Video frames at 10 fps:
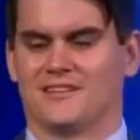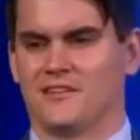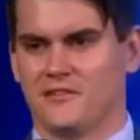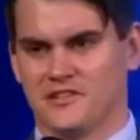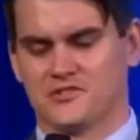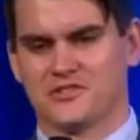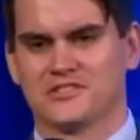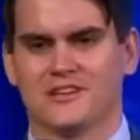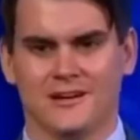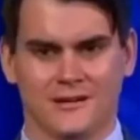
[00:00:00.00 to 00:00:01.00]
Thanks, Chris.
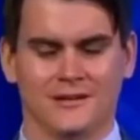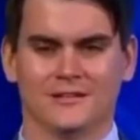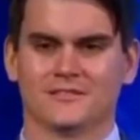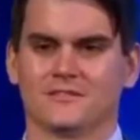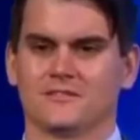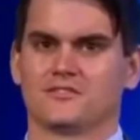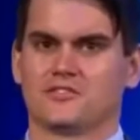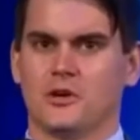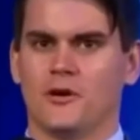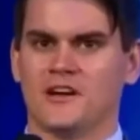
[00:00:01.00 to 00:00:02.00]

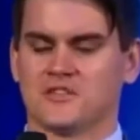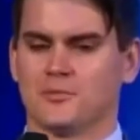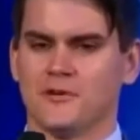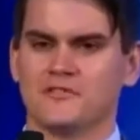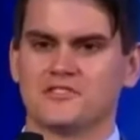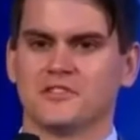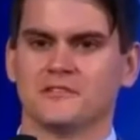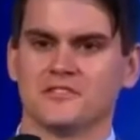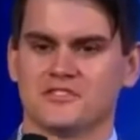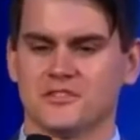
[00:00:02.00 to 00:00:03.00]
So, as a previously
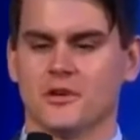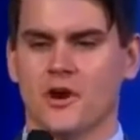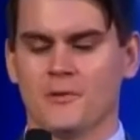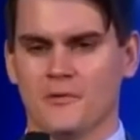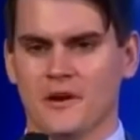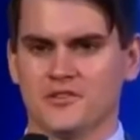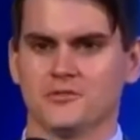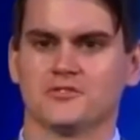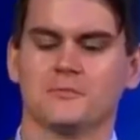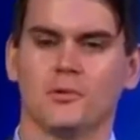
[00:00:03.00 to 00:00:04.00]
enlisted Army Ranger who's
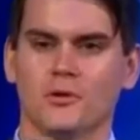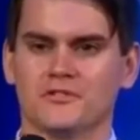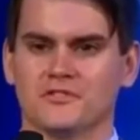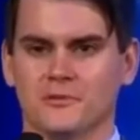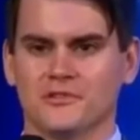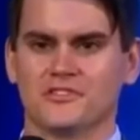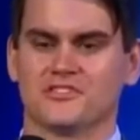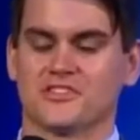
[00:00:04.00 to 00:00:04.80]
deployed to the Middle East 6